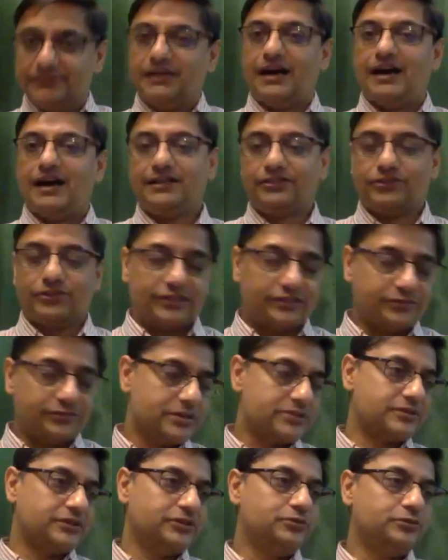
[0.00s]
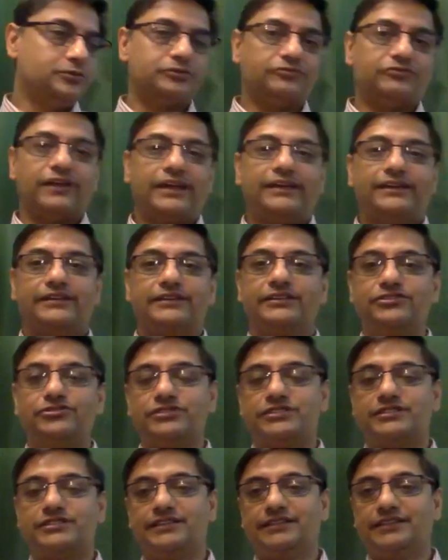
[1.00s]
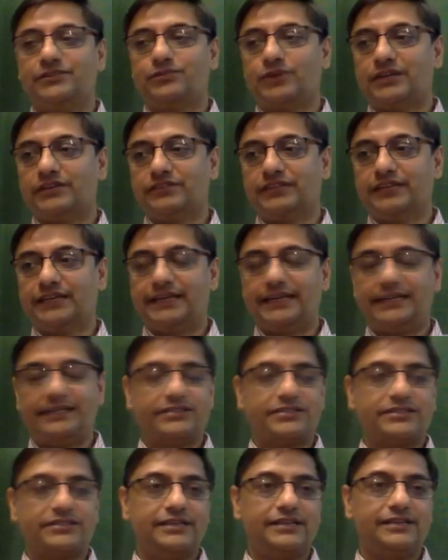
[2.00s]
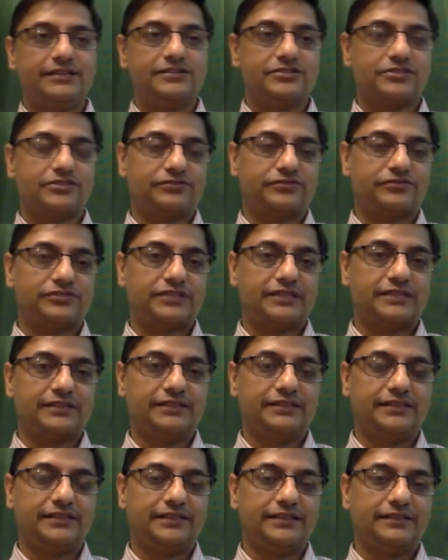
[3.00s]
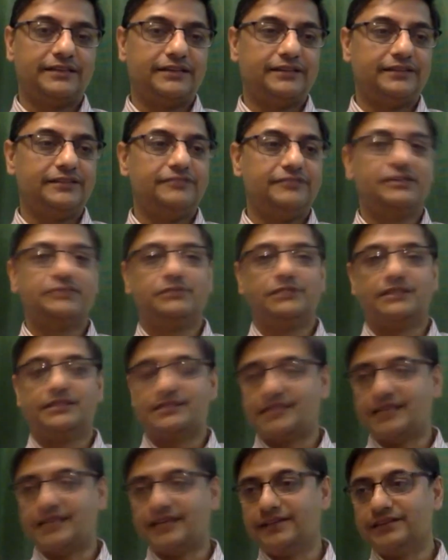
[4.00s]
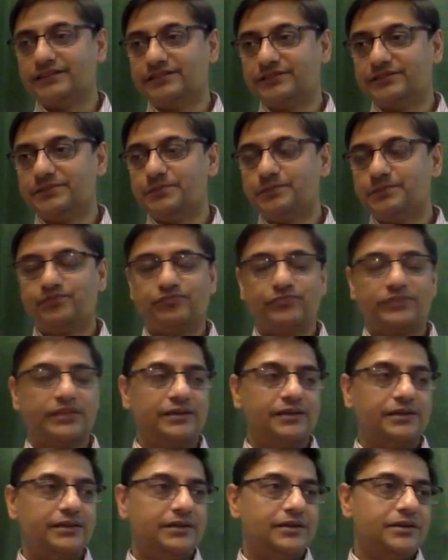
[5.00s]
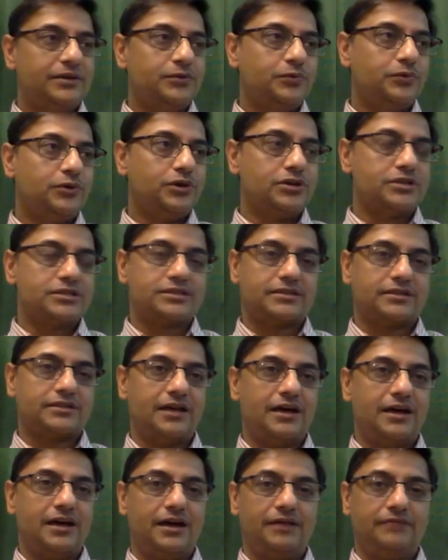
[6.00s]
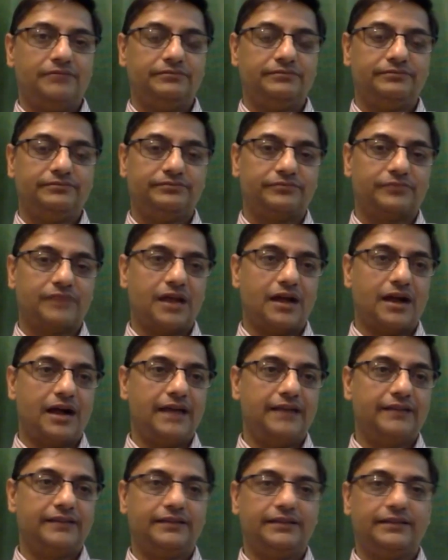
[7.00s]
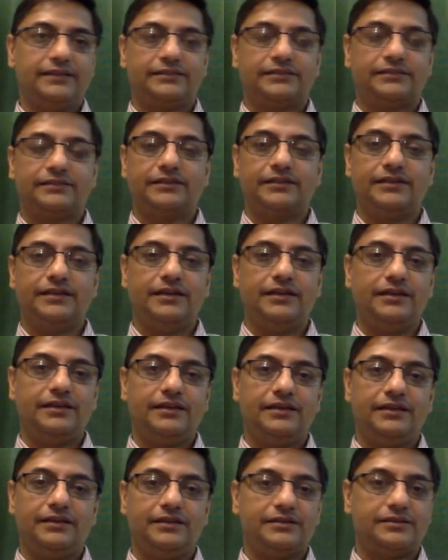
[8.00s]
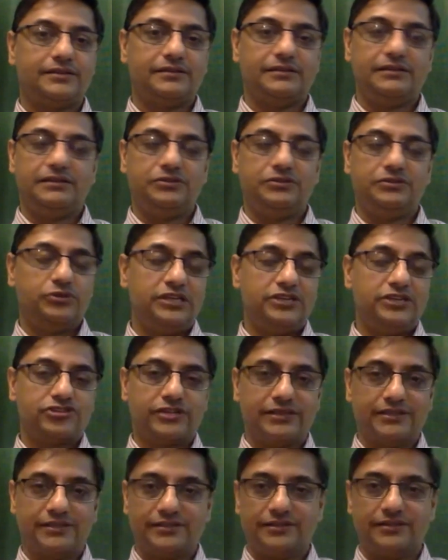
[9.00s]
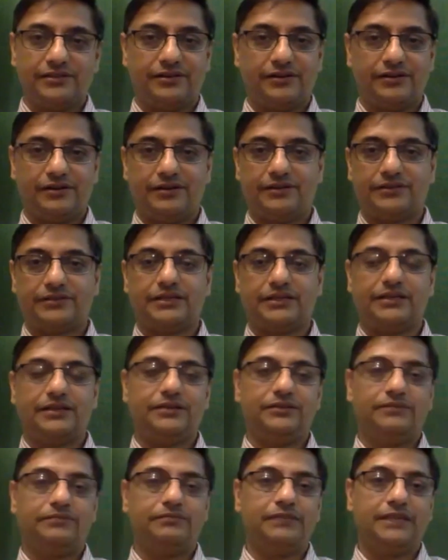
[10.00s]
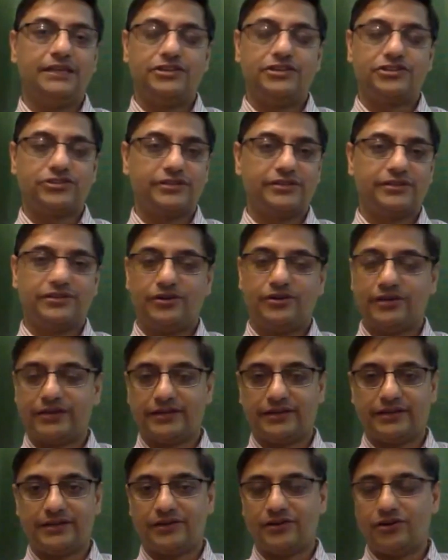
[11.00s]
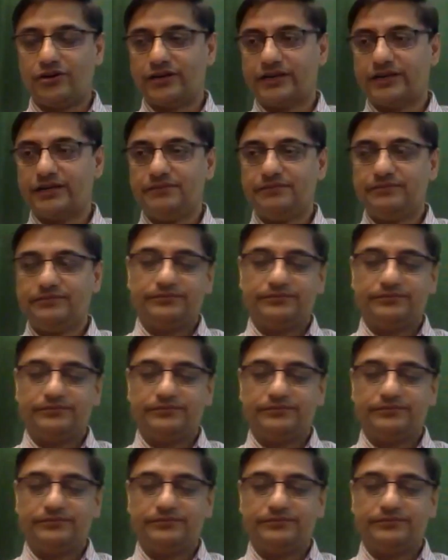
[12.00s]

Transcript: I thought it was, you would find it interesting that one of the greatest kings of southern India, Nandivarman II, was um, either a, a Indonesian or a Malaysian or a, or a,